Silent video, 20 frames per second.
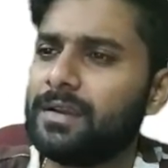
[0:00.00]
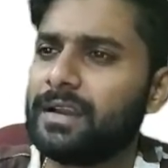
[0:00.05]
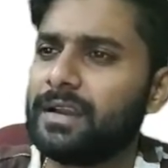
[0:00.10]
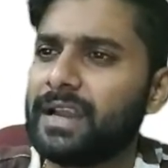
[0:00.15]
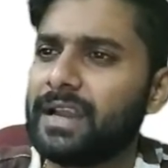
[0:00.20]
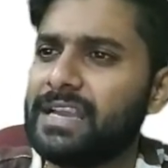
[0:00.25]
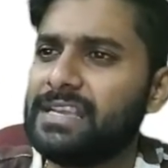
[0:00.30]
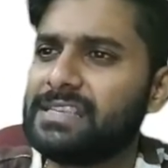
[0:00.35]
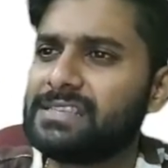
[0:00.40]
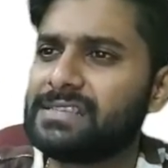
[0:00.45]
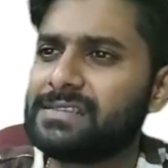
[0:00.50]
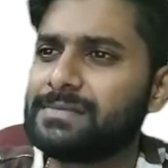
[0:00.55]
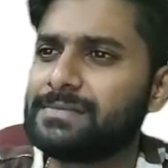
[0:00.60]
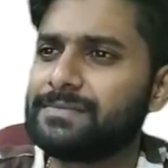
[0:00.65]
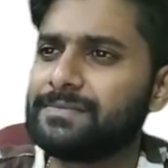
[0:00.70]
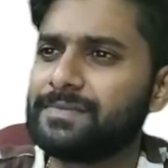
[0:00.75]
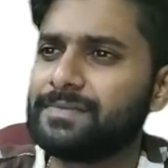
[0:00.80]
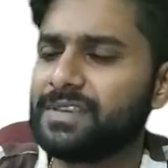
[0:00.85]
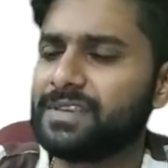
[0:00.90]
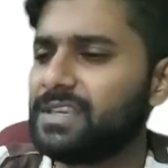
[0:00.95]
guys,
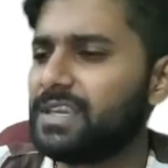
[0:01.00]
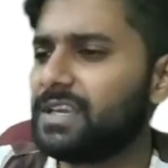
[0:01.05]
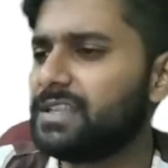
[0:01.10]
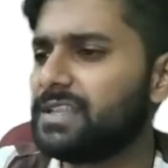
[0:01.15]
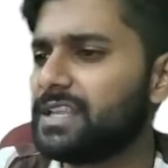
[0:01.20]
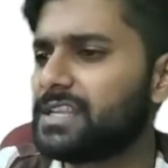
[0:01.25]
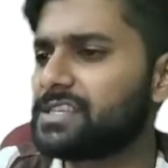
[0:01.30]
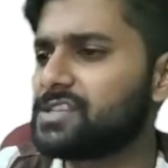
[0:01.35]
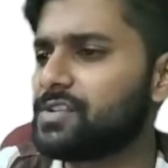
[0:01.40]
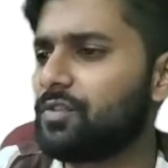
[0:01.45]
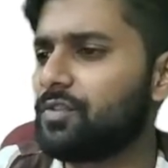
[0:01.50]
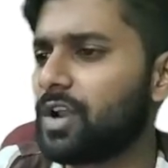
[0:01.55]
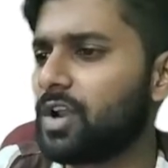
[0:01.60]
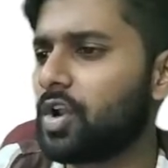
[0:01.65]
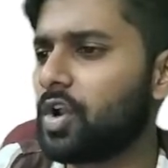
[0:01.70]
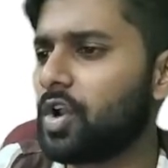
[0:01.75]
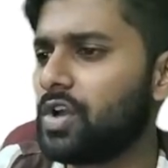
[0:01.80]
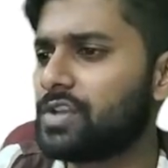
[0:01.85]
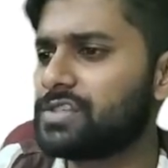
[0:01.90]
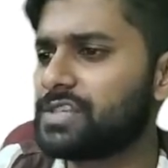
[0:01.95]
here there is a one
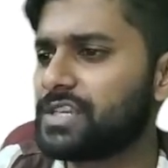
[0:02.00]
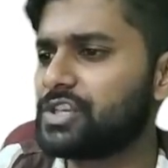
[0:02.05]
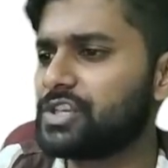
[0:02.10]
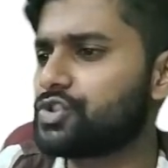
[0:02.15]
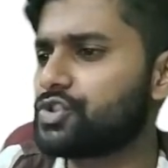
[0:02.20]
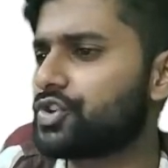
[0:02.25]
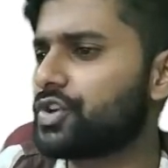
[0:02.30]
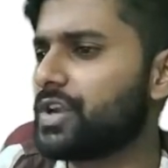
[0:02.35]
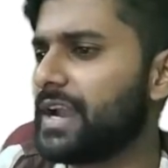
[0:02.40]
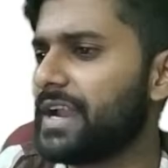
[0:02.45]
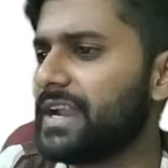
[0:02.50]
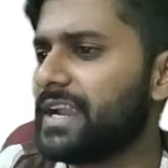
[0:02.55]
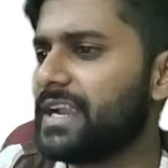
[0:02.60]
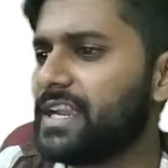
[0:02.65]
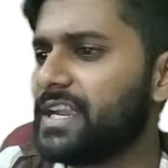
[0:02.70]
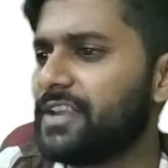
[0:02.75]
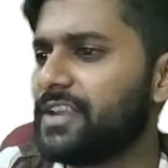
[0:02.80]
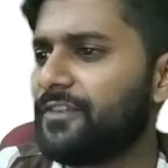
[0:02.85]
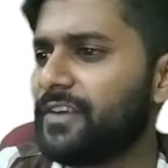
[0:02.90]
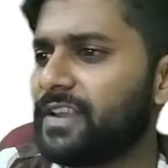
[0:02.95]
logic you should
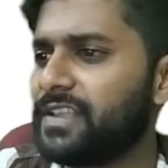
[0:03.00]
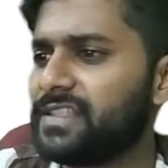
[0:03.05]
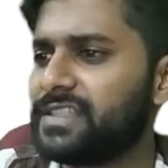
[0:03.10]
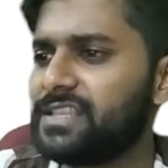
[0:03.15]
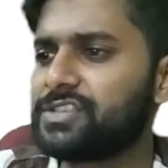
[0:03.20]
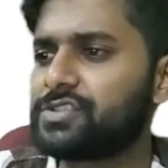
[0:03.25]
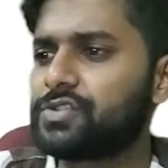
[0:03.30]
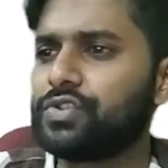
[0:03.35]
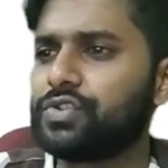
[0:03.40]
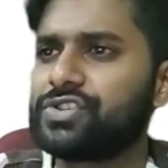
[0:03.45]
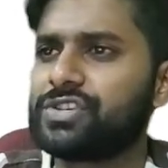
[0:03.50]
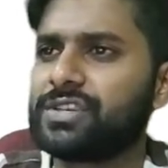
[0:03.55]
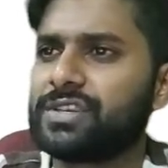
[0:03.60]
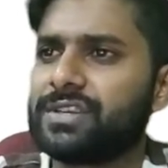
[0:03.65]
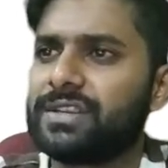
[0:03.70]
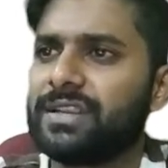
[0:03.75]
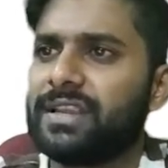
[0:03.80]
identify in this question.